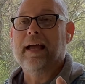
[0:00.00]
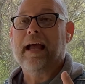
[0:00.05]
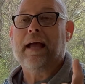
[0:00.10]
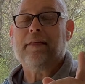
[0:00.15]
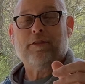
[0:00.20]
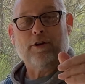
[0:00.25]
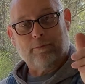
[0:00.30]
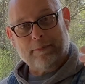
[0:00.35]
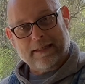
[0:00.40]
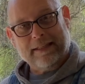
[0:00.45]

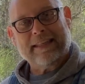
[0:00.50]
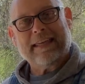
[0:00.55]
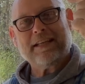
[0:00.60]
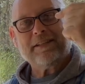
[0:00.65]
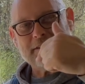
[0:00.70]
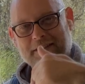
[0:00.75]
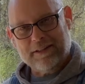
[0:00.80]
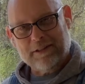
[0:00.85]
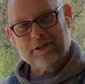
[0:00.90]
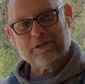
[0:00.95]
And there'll be
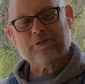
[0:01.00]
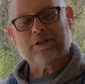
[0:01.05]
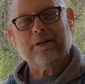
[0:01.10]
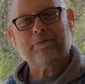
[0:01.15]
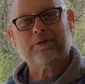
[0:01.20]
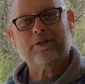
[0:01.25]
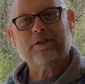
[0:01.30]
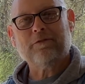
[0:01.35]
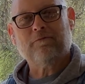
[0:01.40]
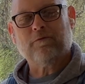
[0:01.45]
links in the
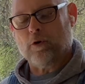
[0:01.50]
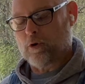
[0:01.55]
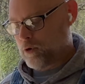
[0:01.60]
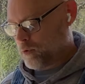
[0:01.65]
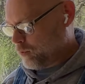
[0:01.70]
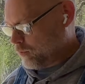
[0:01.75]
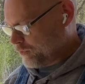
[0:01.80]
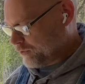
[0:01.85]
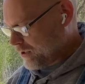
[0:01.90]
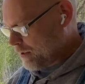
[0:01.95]
description
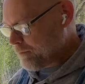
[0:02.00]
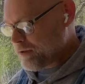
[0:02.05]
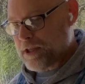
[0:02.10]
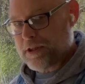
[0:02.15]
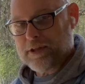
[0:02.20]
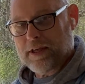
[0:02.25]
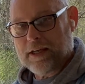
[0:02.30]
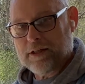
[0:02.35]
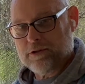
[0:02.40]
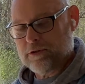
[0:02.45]
for some of
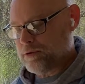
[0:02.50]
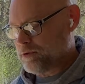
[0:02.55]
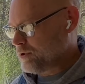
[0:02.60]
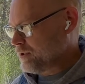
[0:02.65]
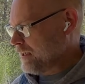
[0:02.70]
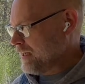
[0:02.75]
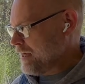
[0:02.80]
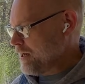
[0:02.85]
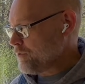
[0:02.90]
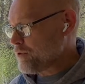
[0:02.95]
the things you
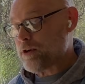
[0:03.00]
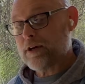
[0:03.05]
see here.